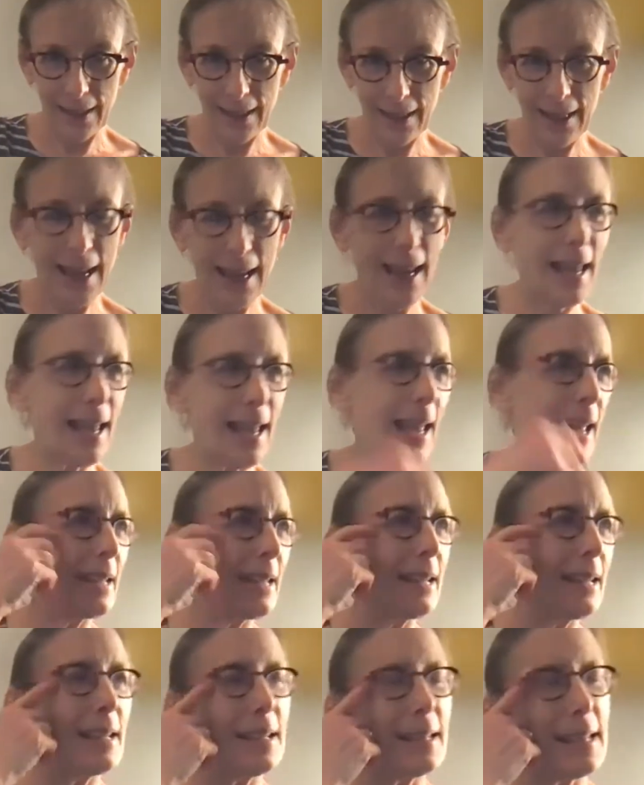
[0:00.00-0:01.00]
And
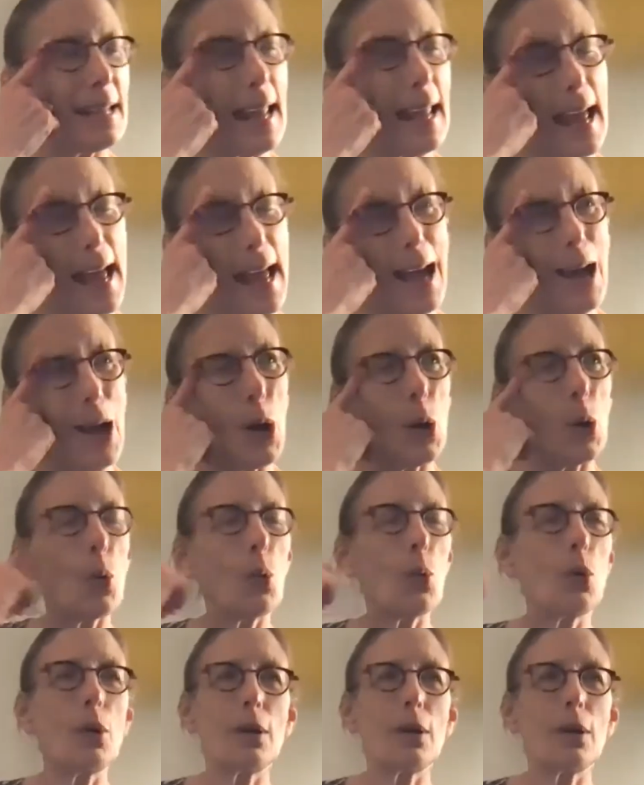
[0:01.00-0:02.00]

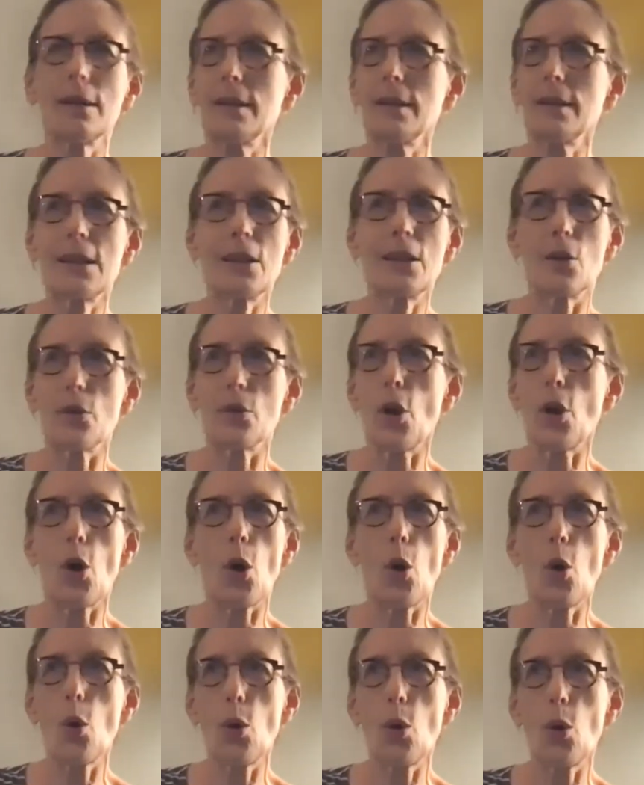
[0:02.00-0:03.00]
now, the
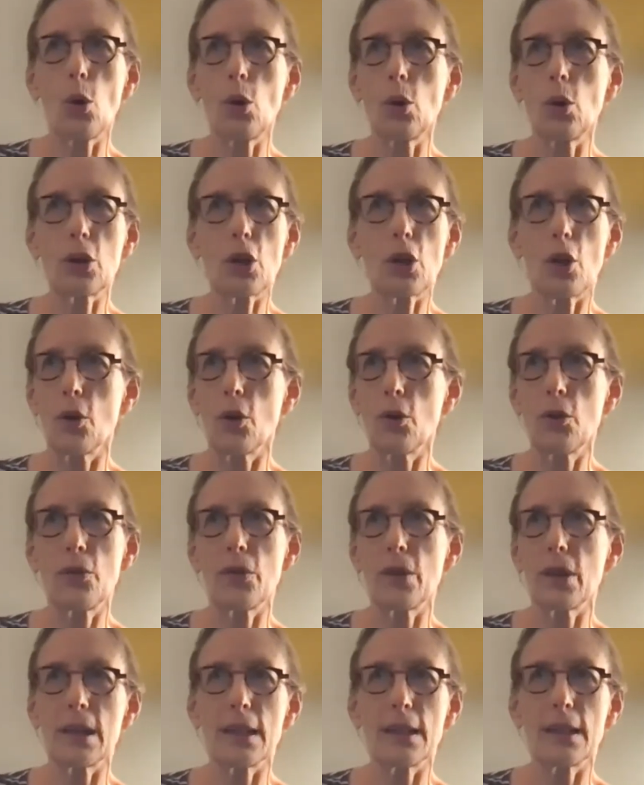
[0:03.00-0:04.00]
whole
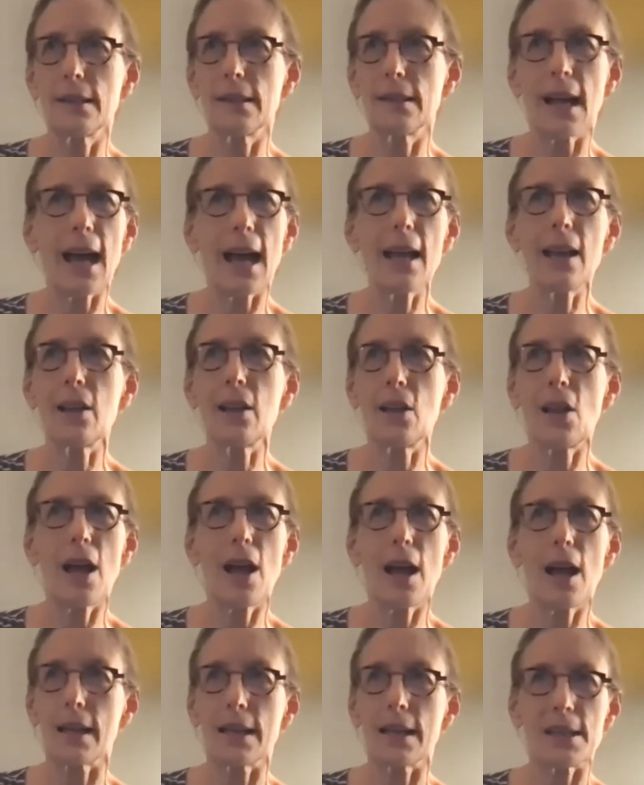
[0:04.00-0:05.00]
COVID
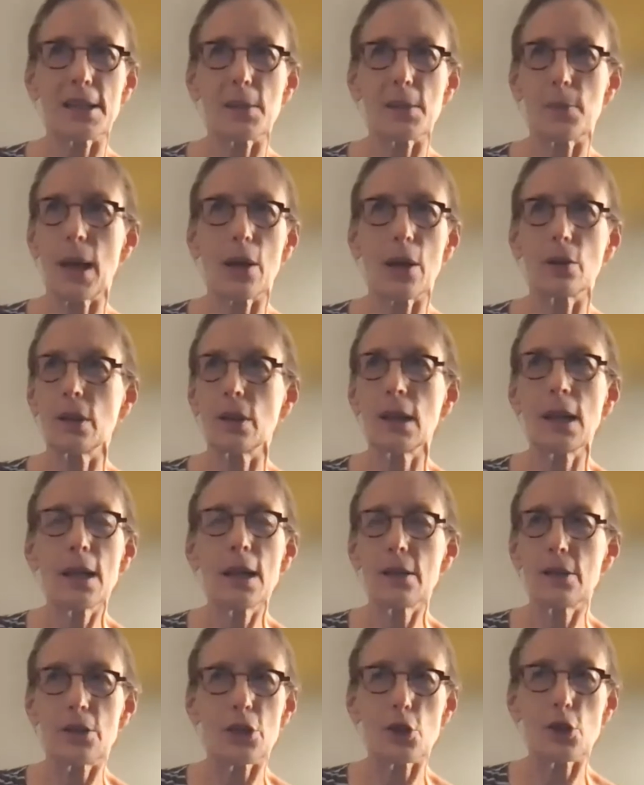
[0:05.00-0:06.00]
dialogue is about
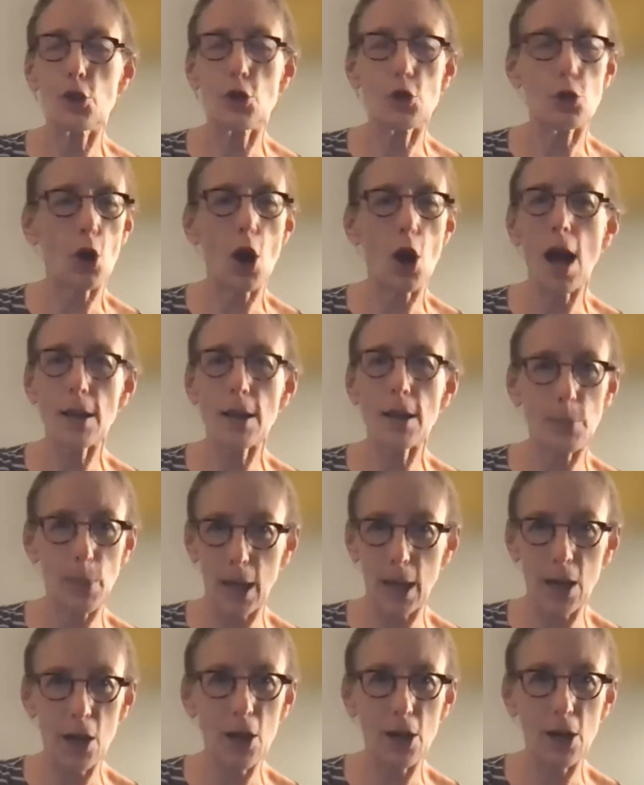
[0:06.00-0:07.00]
distraught
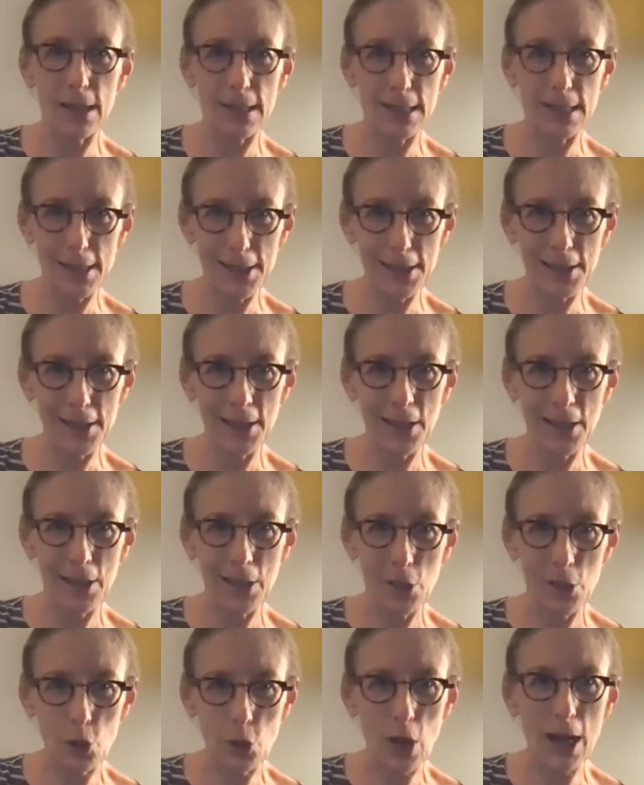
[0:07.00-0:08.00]
parents
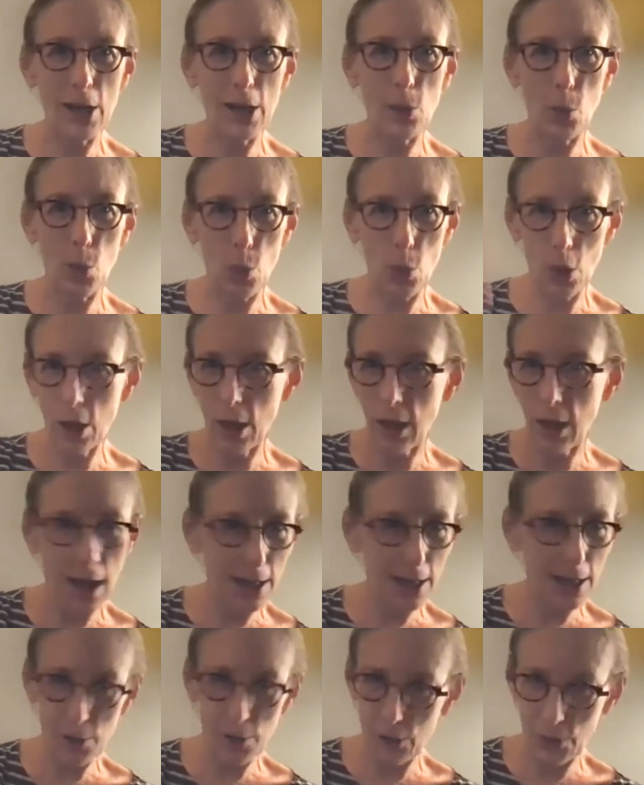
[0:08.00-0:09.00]
trying to work
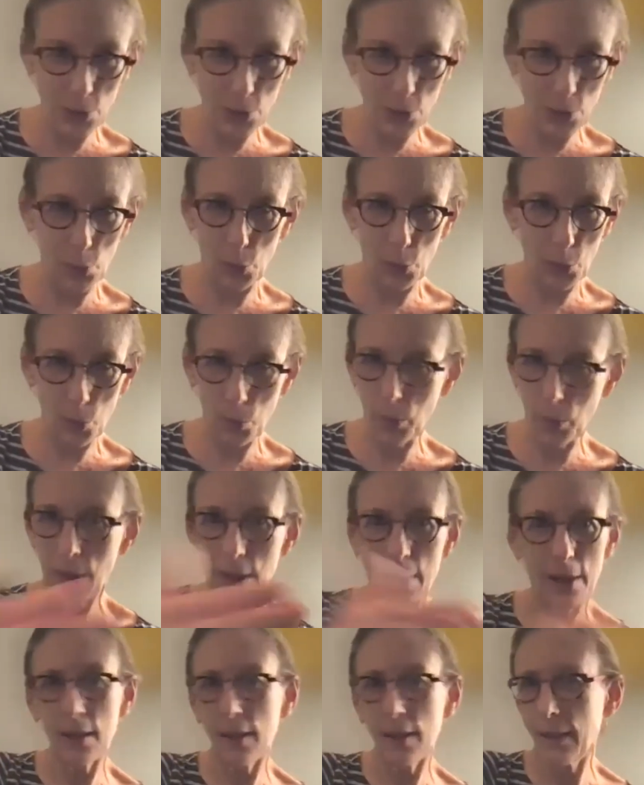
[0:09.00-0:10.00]
on Zoom
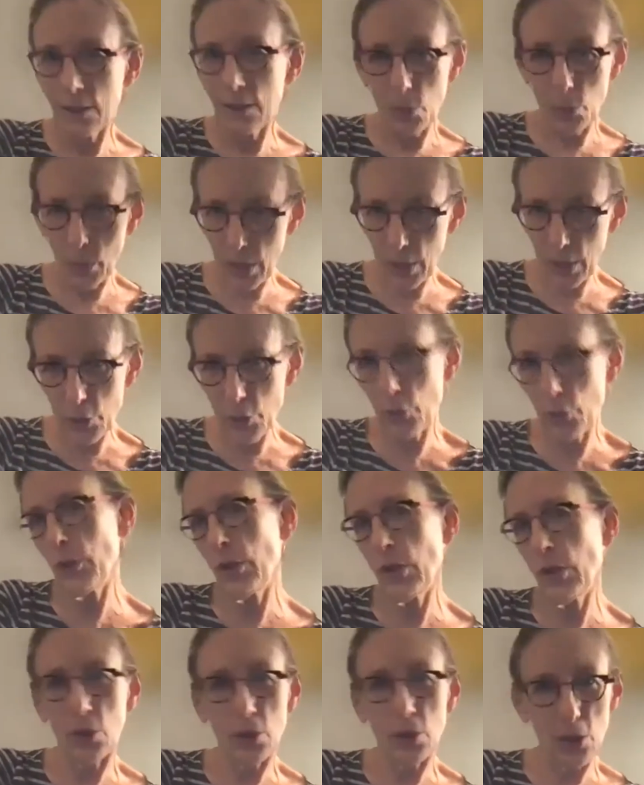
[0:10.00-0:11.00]
with a
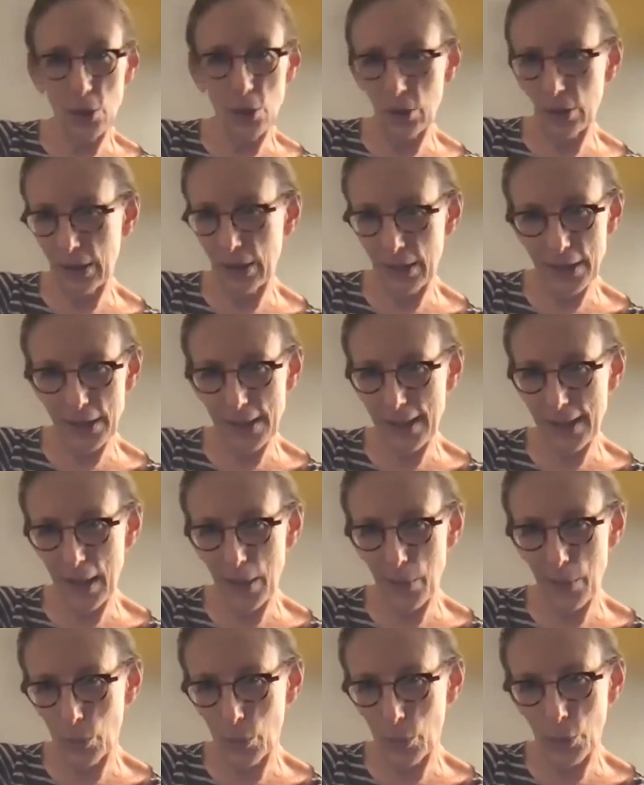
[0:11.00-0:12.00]
2-year-old in the
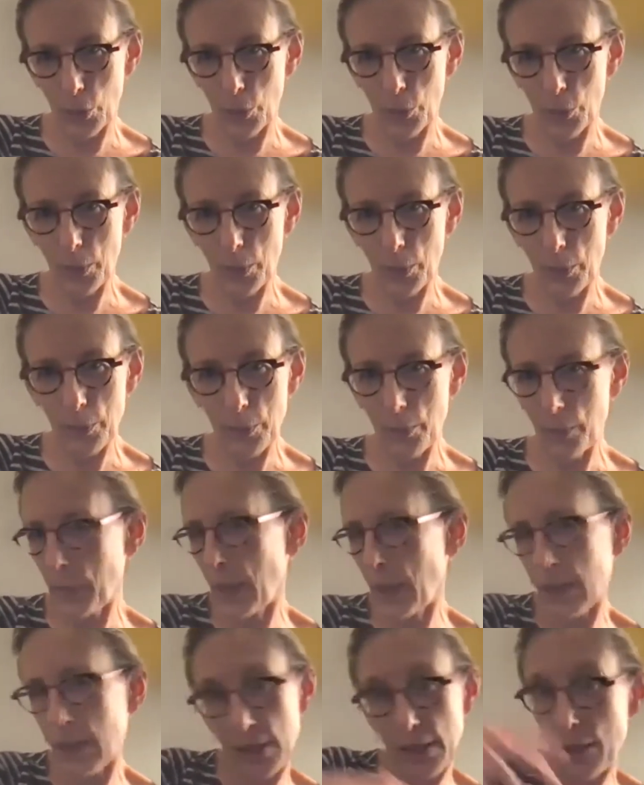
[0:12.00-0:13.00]
same room
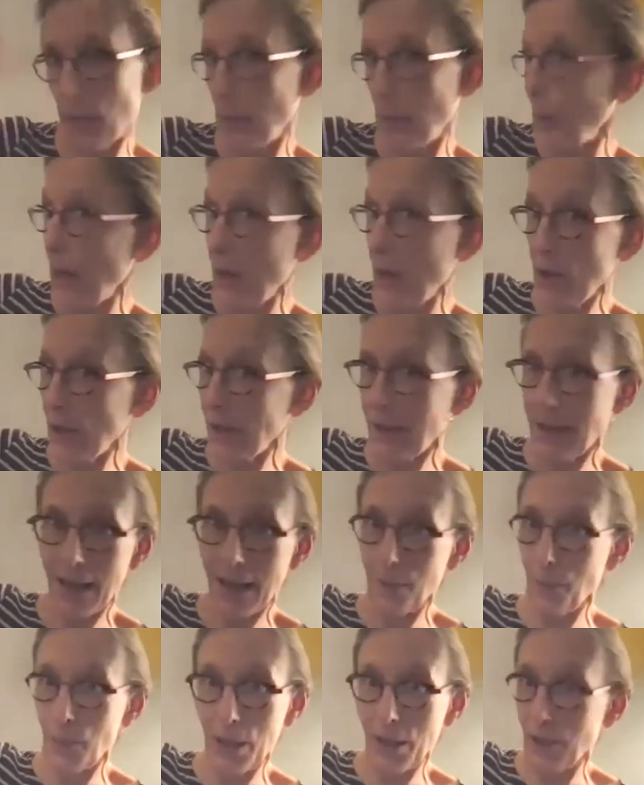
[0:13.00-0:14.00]
because their parents
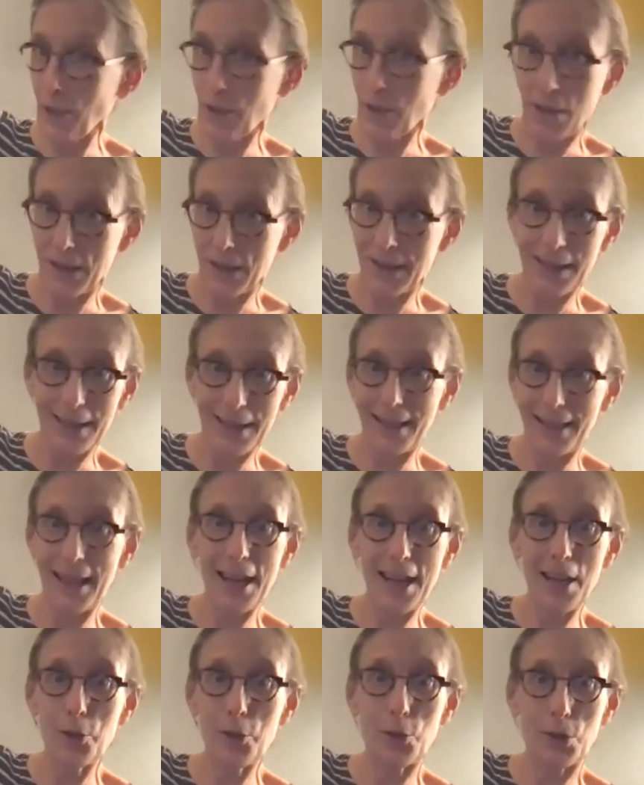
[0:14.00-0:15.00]
can't be there because it's
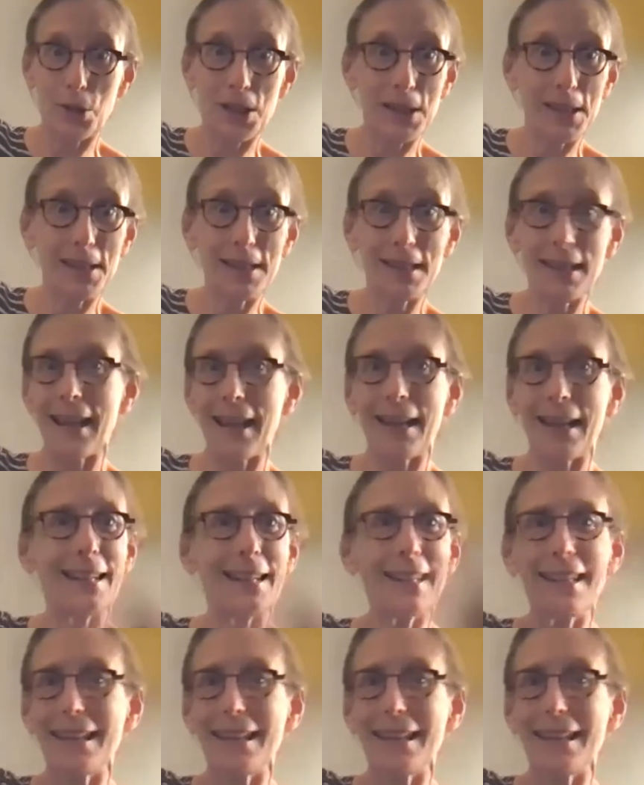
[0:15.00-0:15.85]
dangerous. And